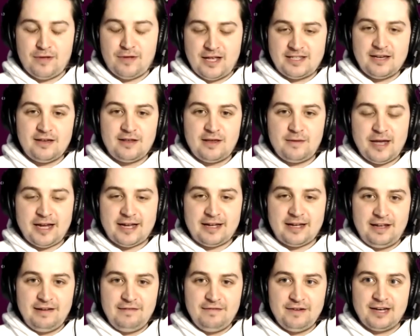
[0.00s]
That's how they make a
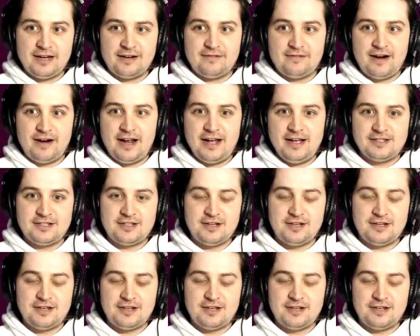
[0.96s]
living, right?